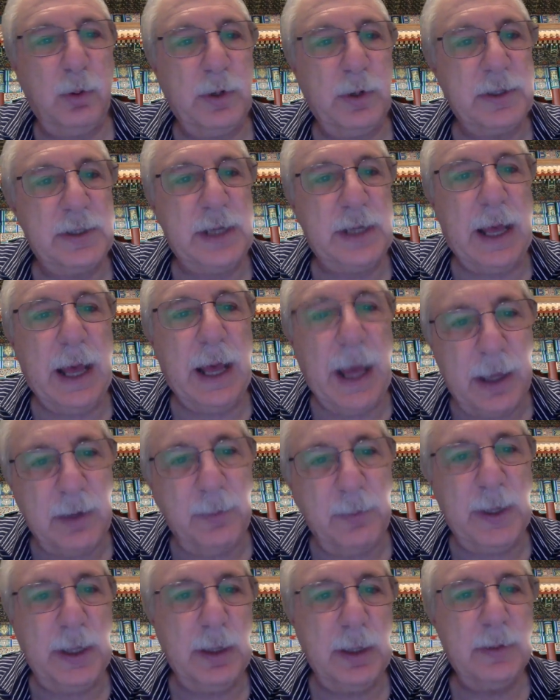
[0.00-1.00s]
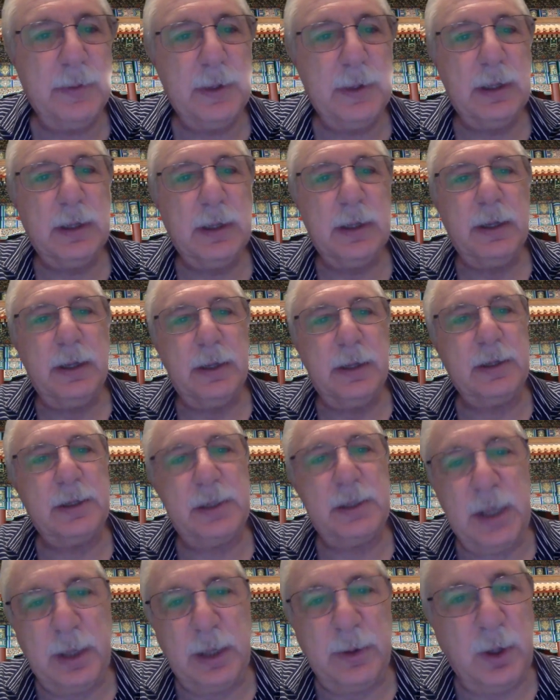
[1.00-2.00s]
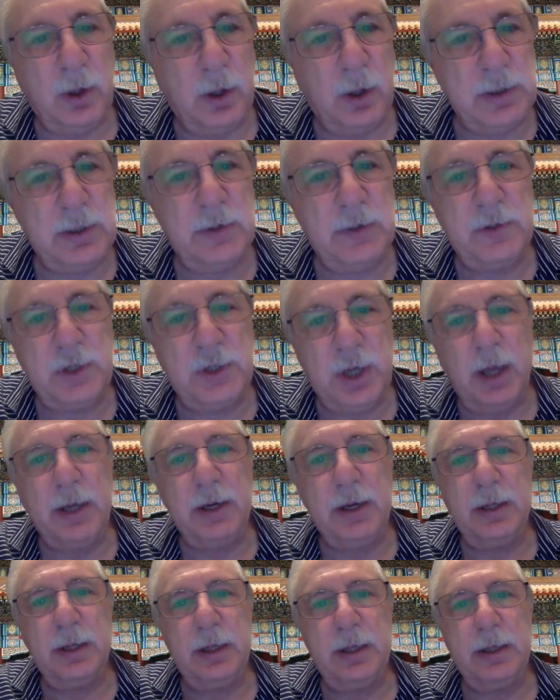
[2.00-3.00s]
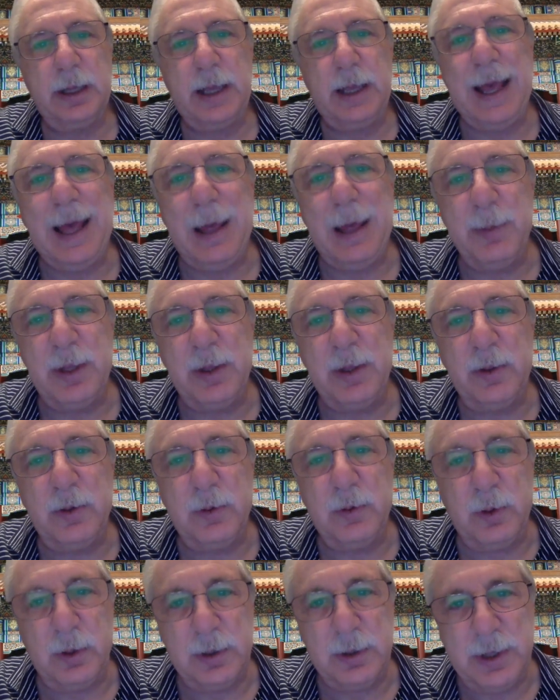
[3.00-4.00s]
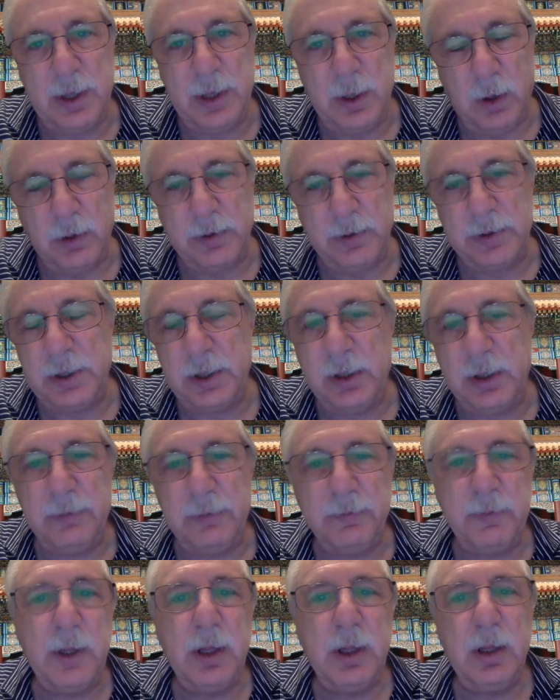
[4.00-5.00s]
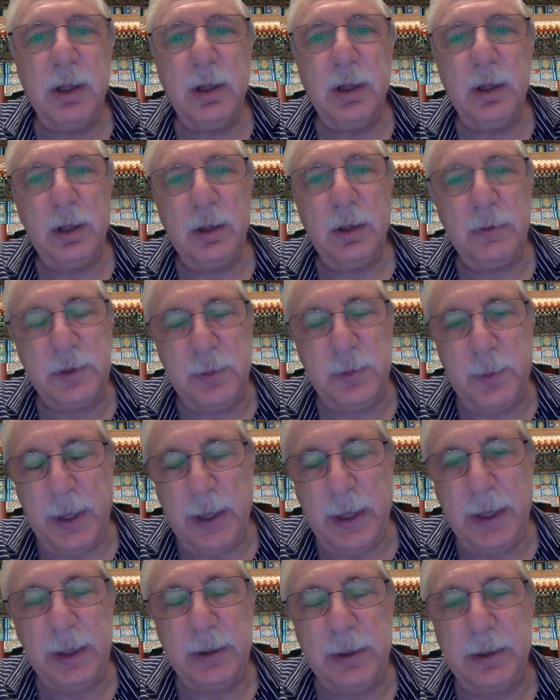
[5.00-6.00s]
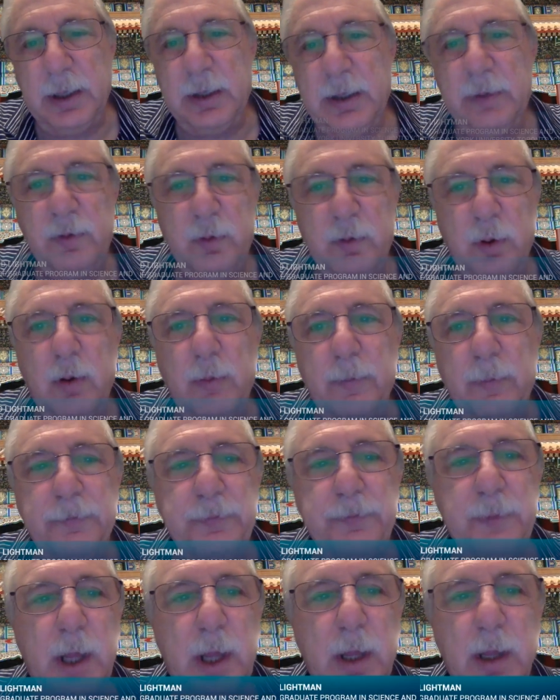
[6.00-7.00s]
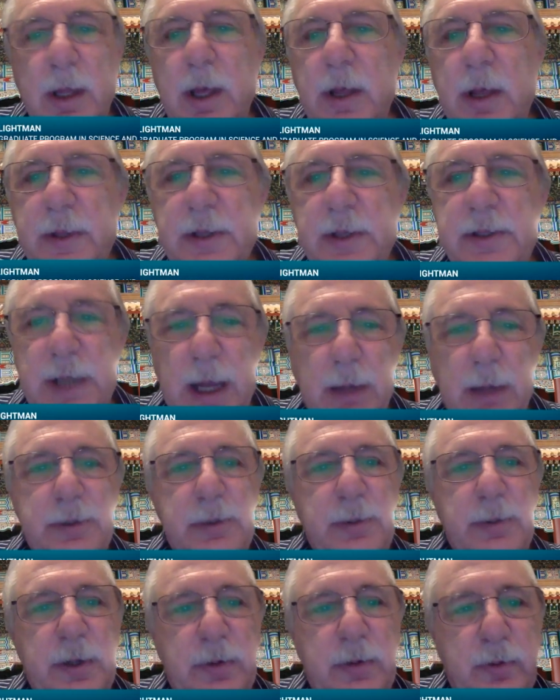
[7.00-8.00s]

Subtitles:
quote, its acme in the state theology of China and the kami theology of Japan, end of quote. The establishment